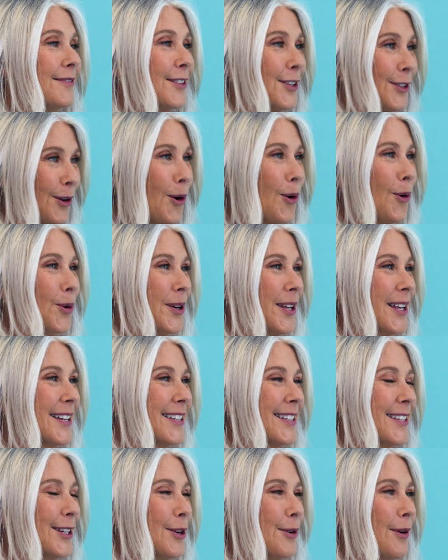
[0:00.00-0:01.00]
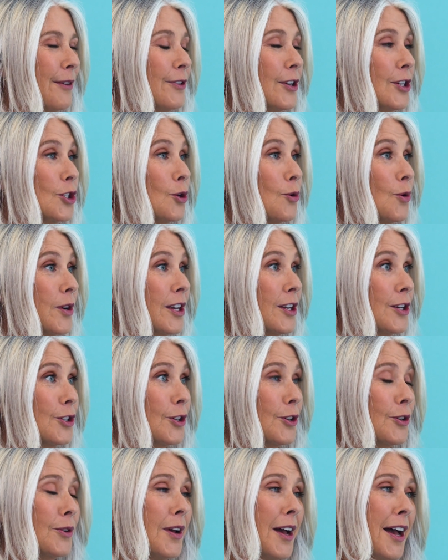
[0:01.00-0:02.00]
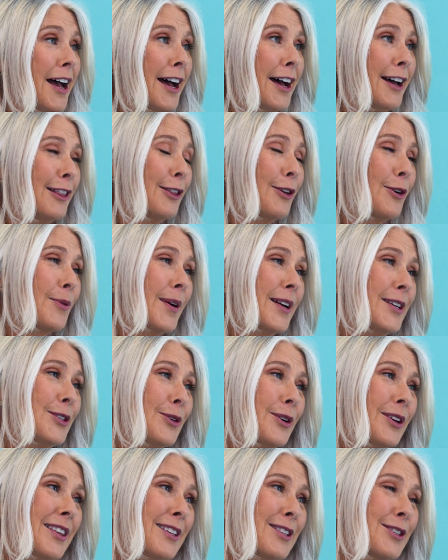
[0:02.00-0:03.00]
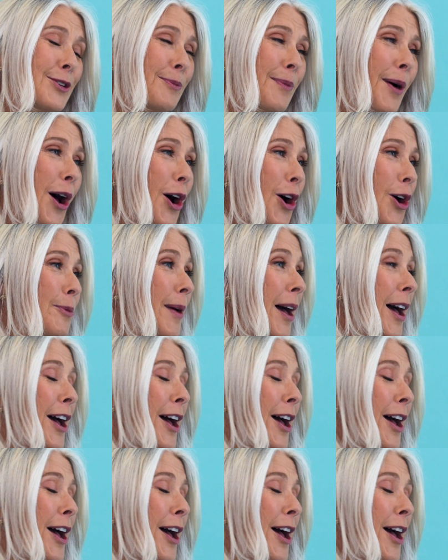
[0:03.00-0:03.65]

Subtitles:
the audience and whoever you're talking to, look, we're doing this from home.